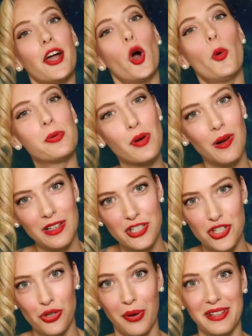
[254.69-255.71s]
I hope you all
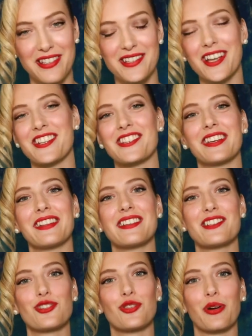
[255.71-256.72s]
enjoyed discussing
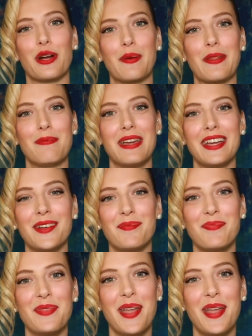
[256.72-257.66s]
this story with me.